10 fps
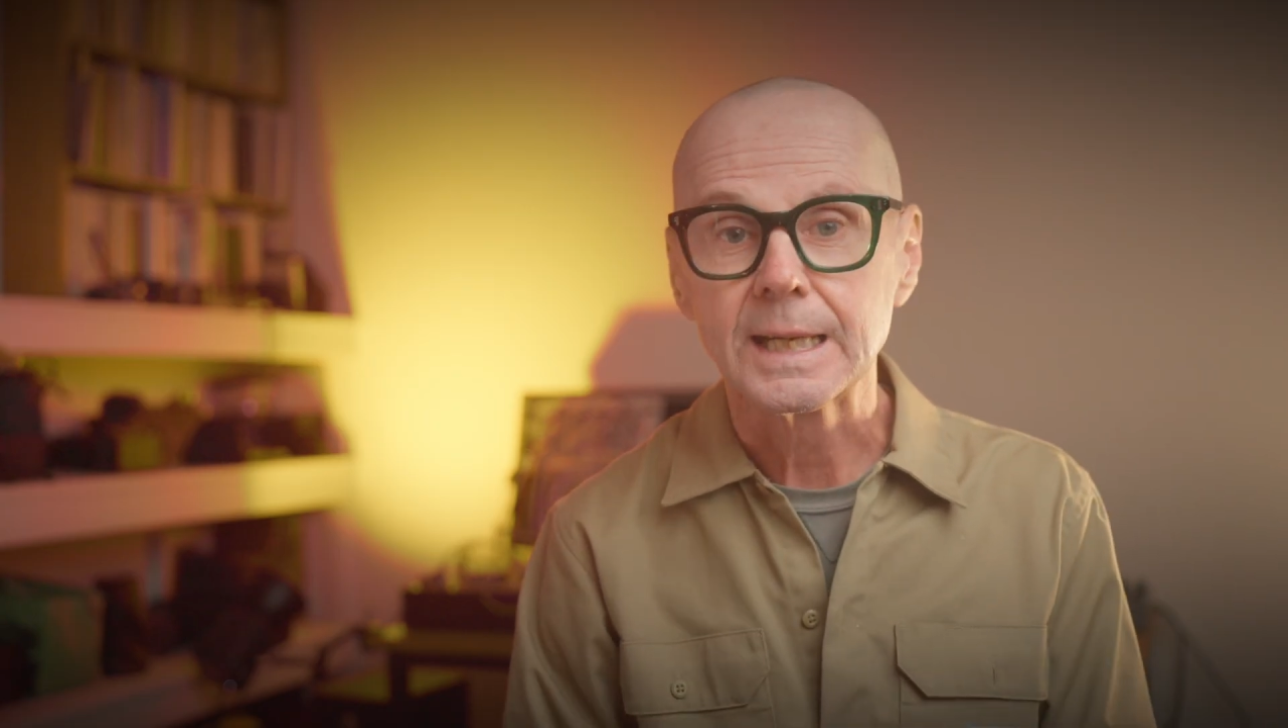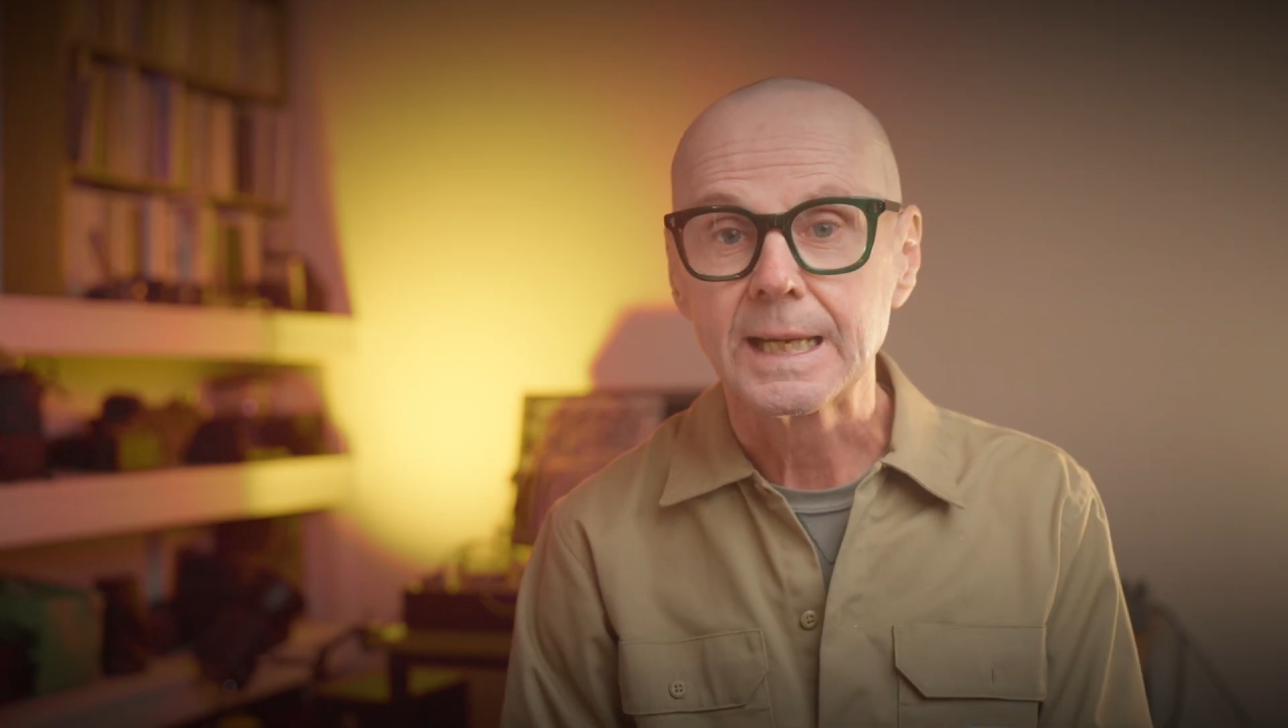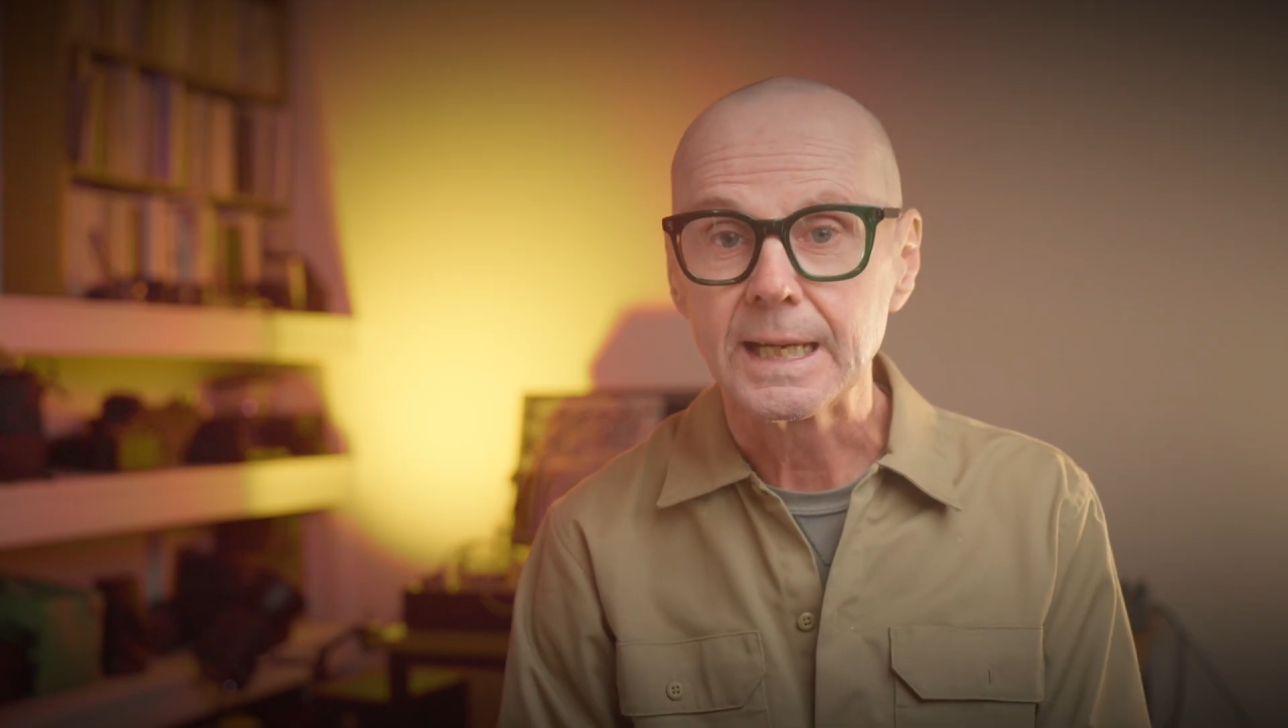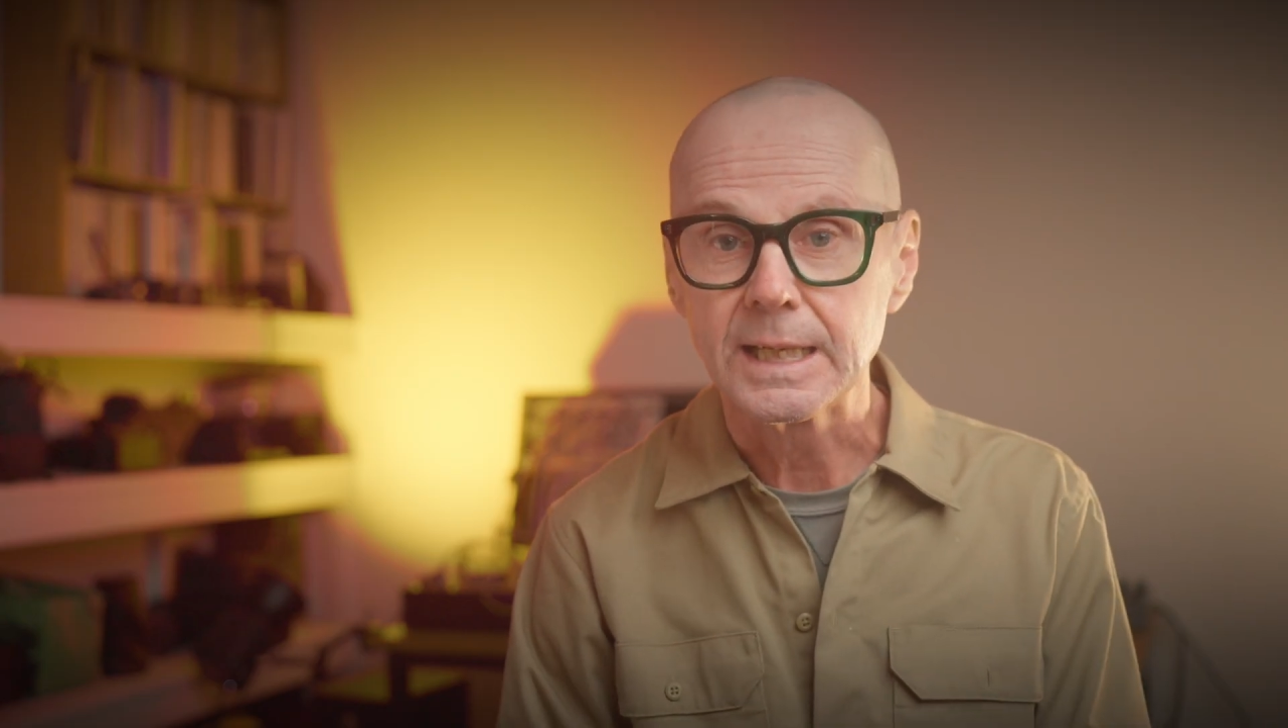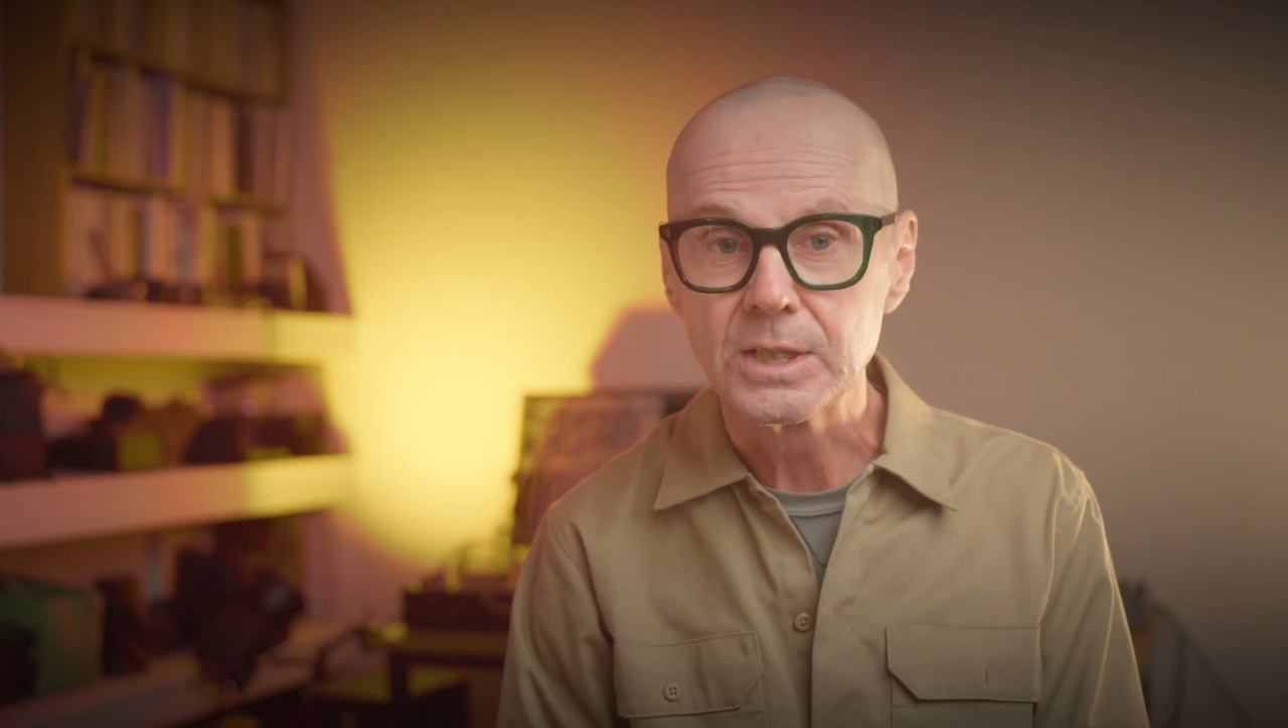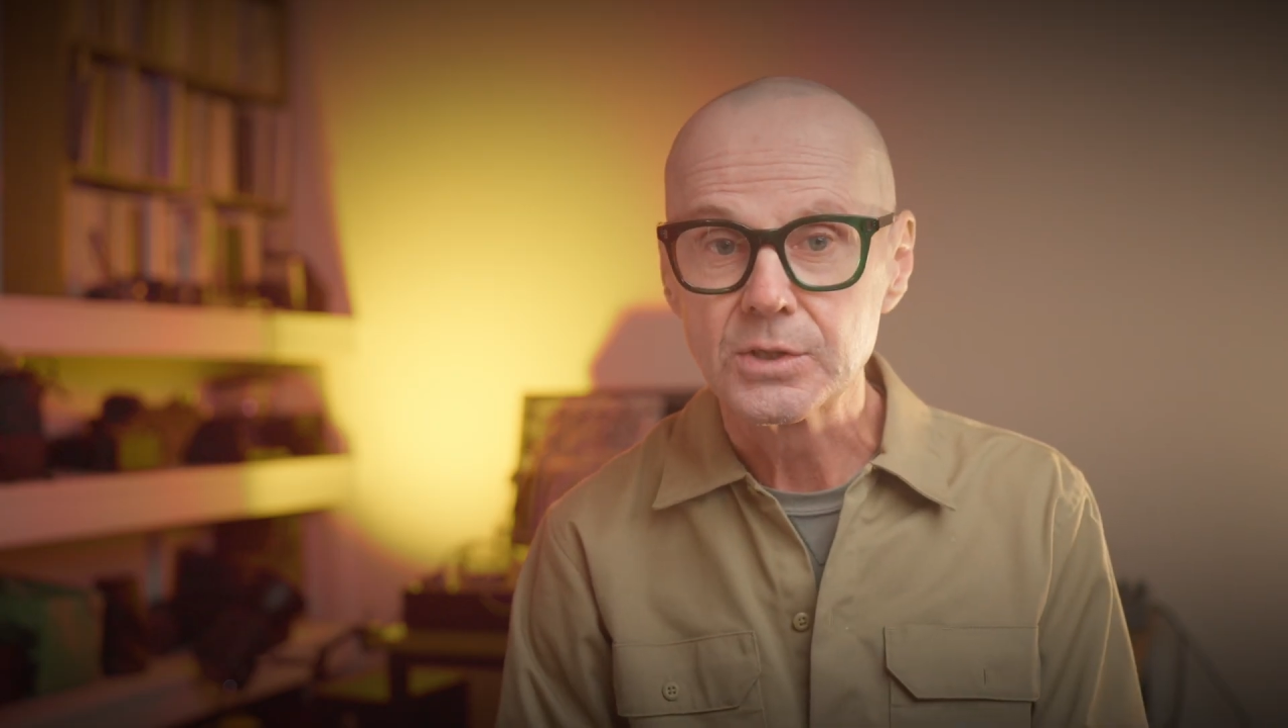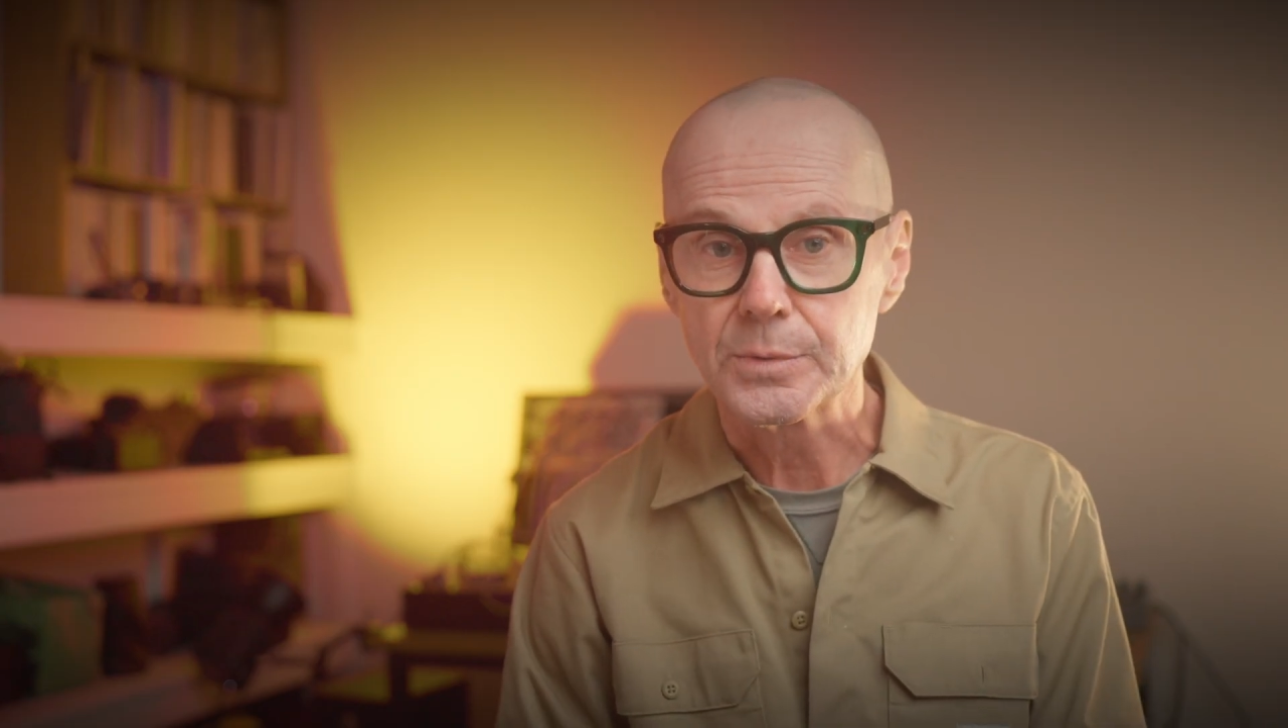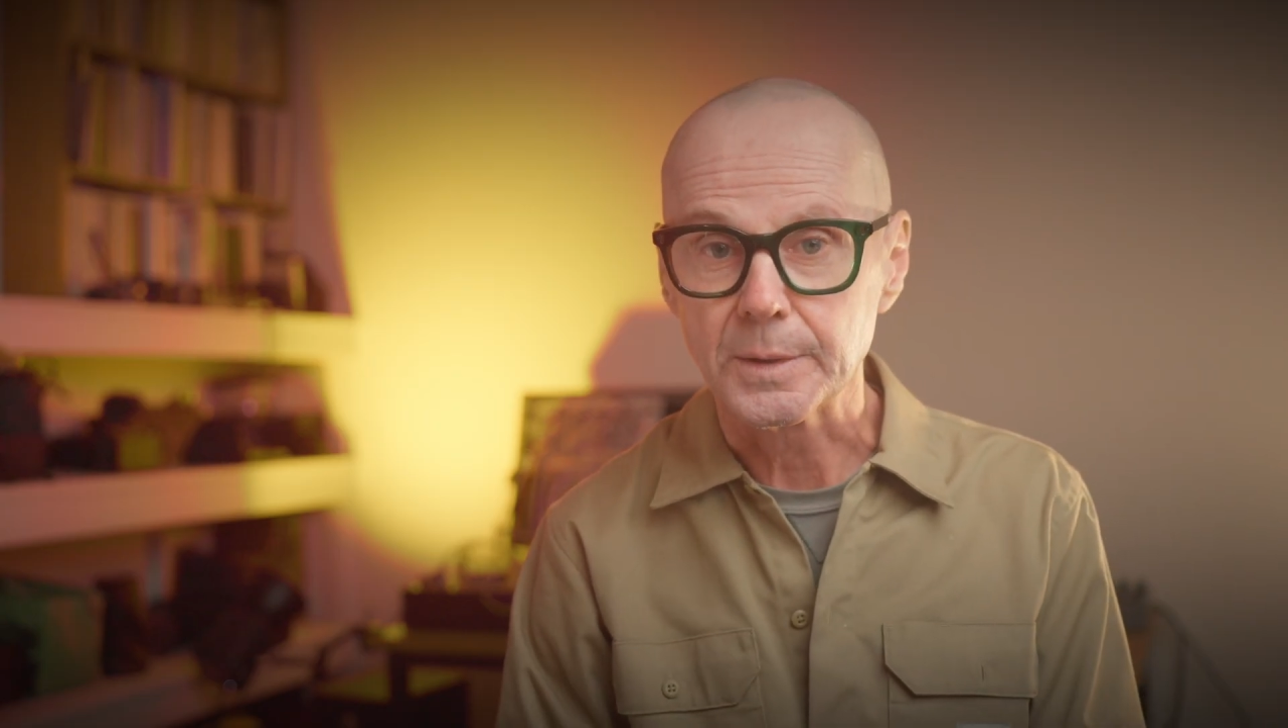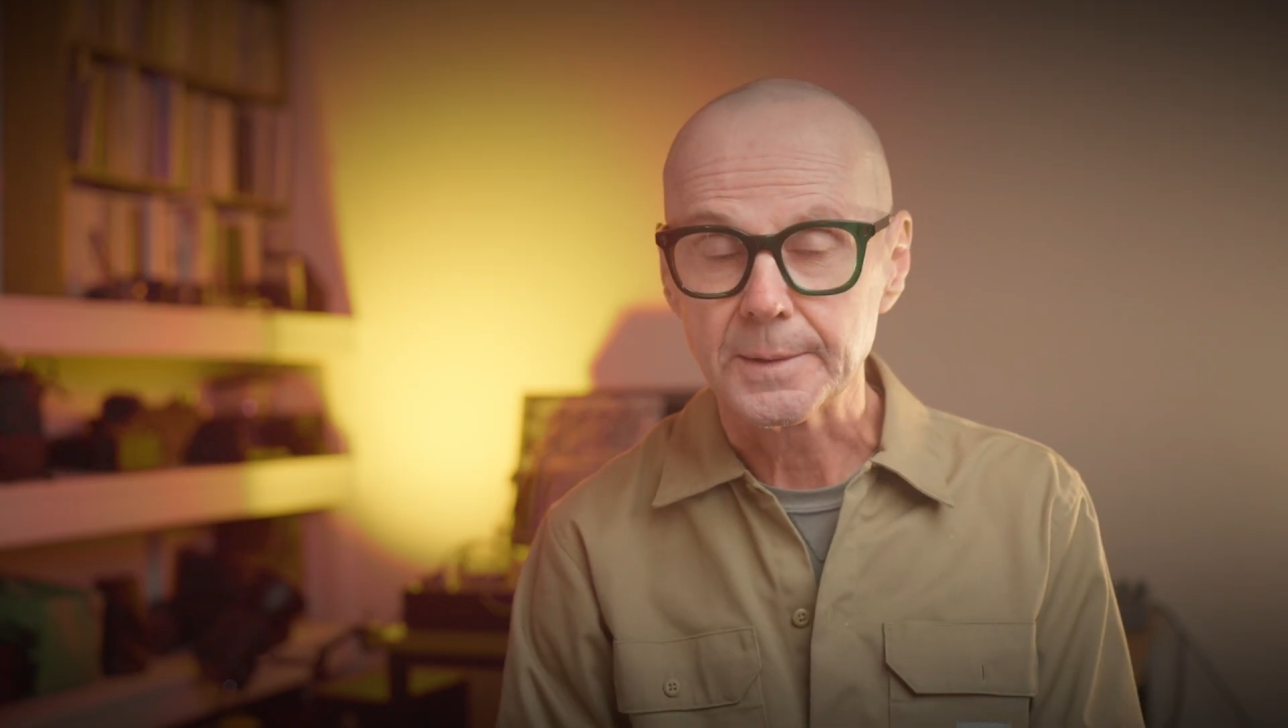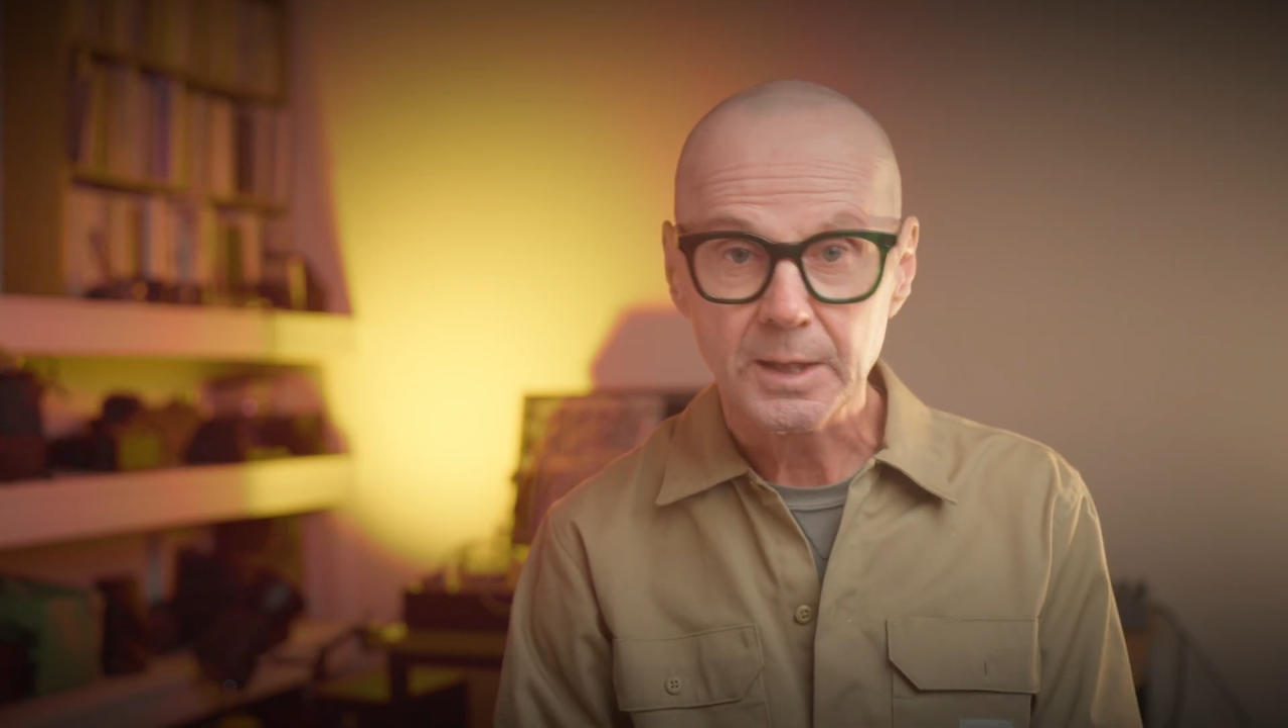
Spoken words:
get into it.